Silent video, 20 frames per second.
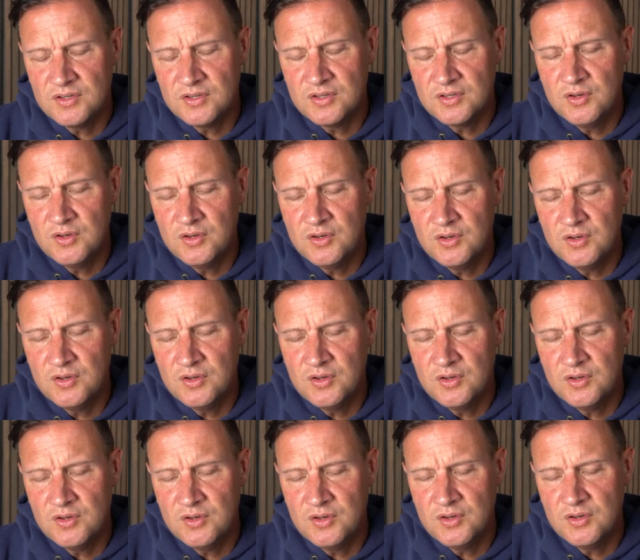from this
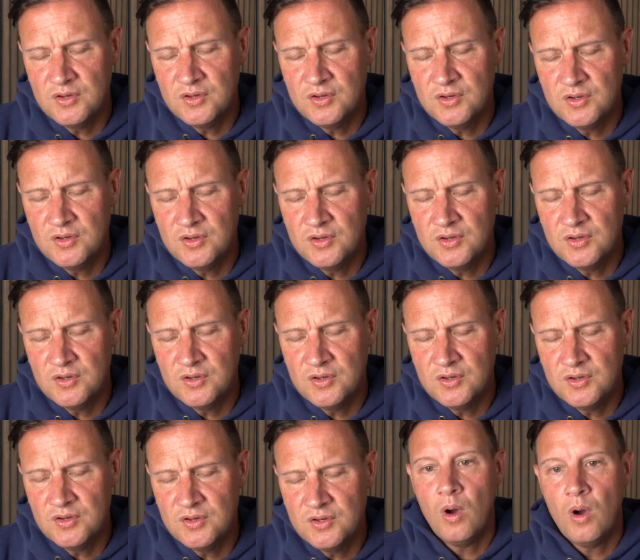is that what you're
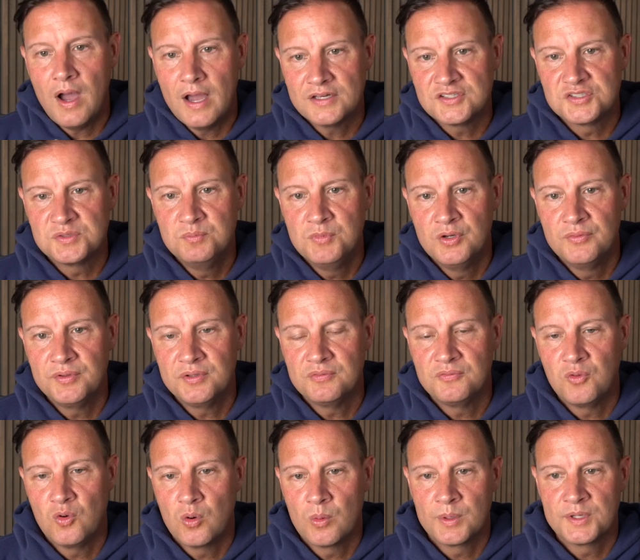going to watch moving
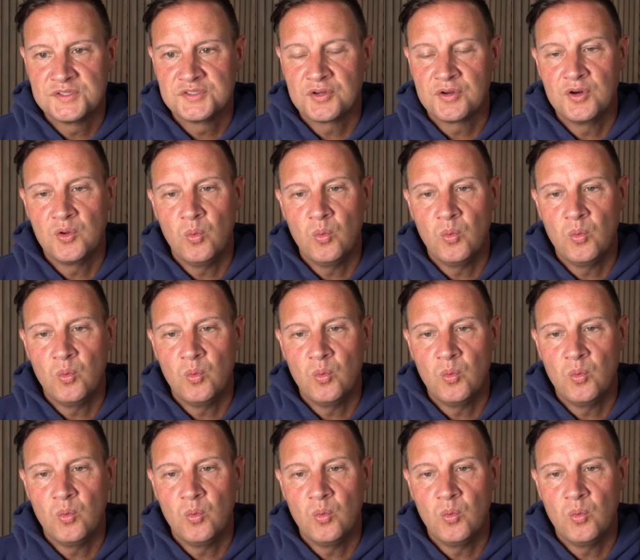forward is you're going